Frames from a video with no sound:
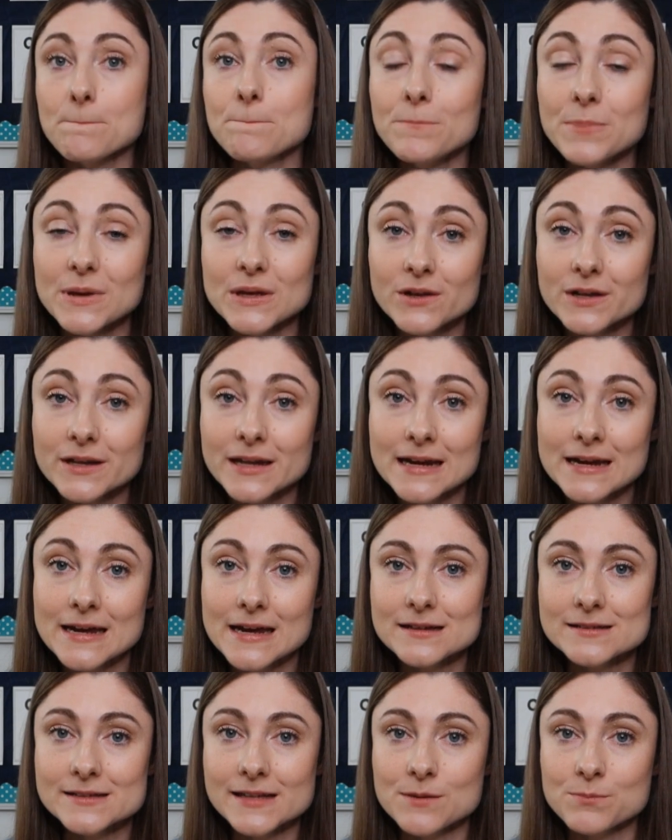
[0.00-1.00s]
building
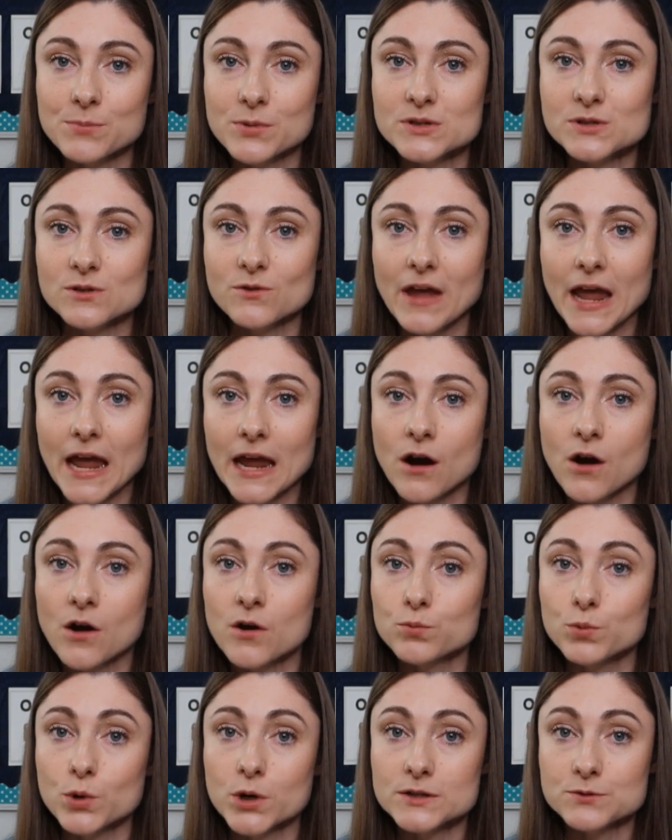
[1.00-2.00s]
examples of
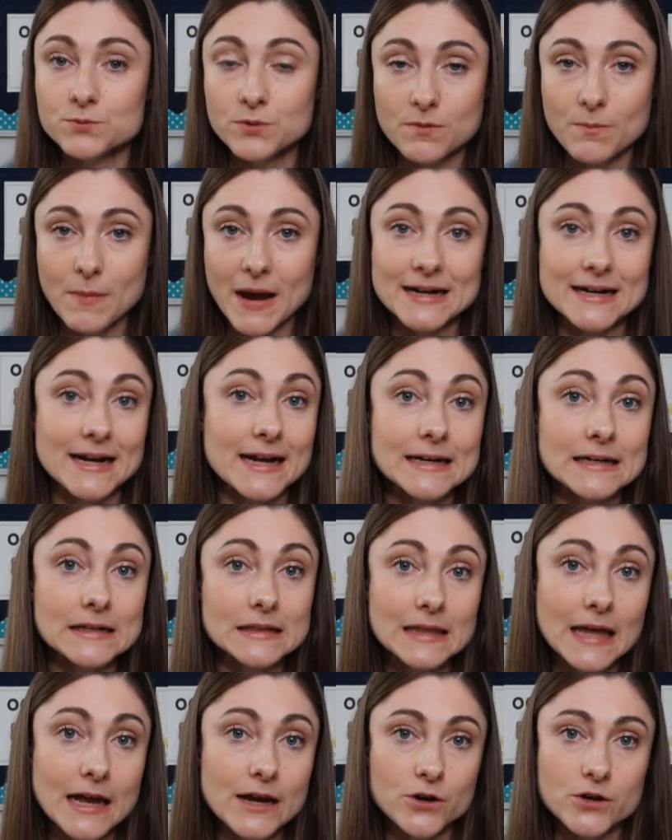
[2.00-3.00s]
AR words with magnetic
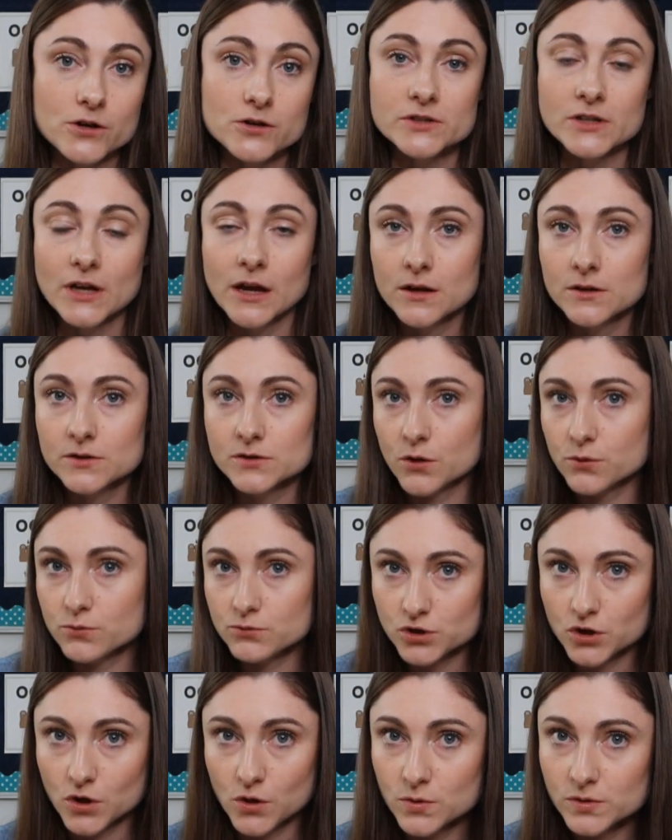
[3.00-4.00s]
letters. So
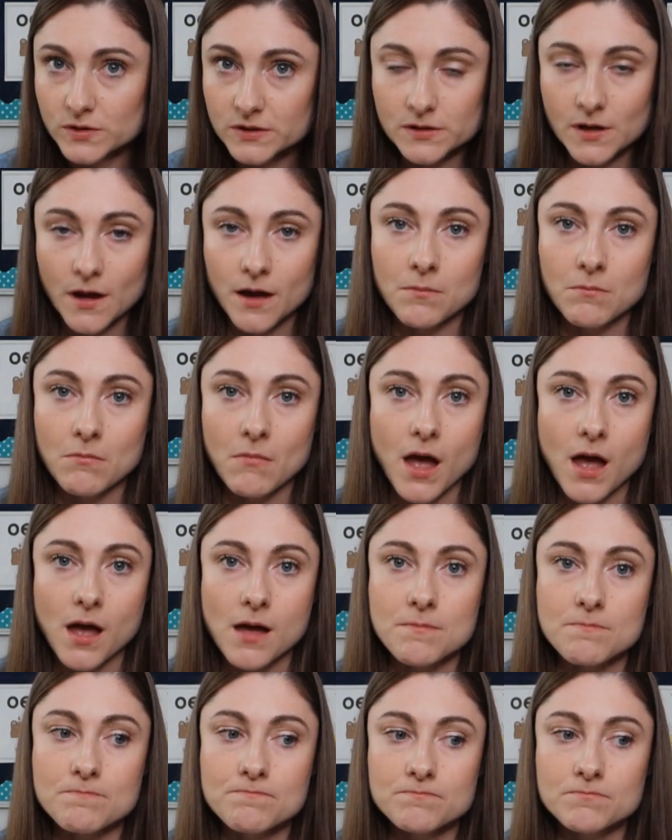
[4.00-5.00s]
choose
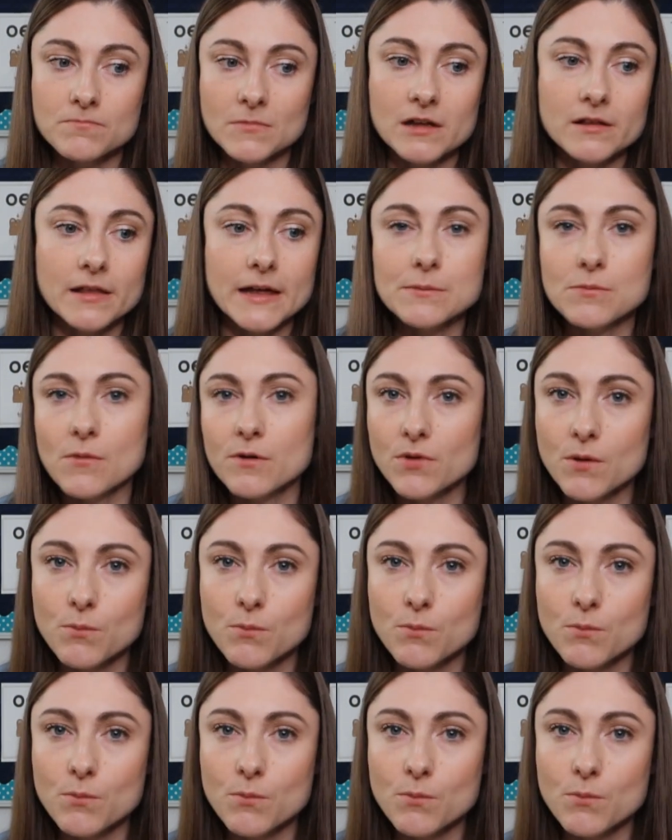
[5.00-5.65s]
some like of